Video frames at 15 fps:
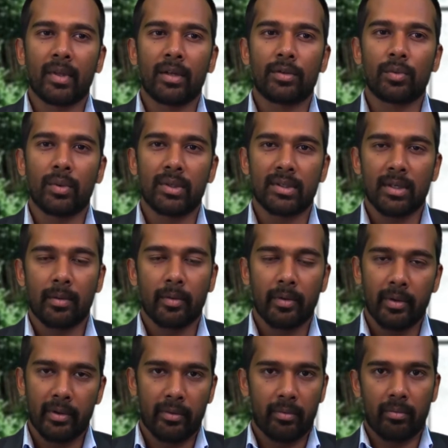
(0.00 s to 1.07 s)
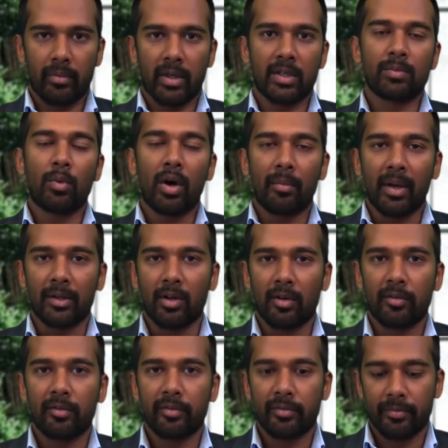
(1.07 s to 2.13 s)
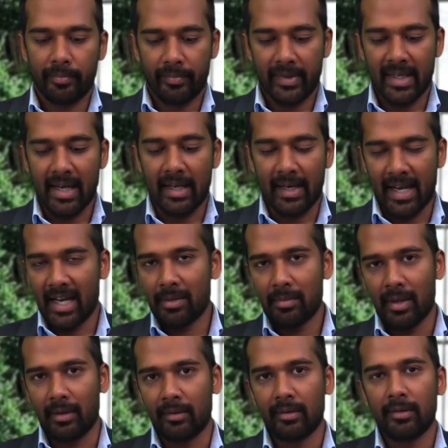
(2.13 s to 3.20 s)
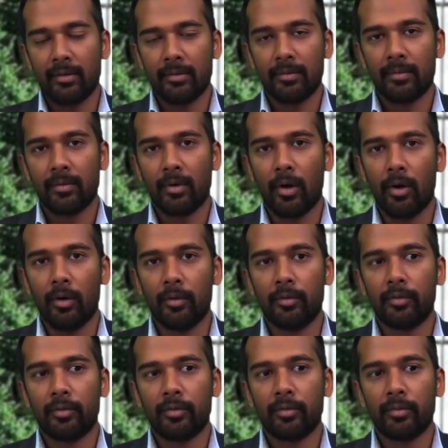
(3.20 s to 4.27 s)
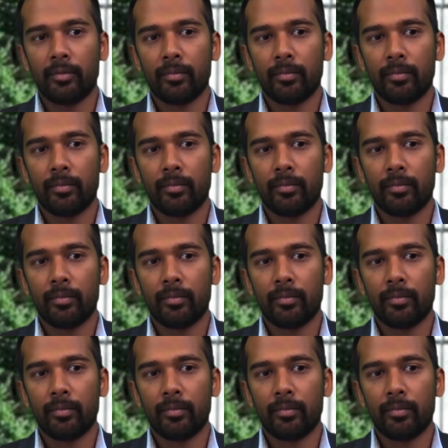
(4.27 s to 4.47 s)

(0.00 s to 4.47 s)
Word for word: So it's a, it's more a matter of the alignment of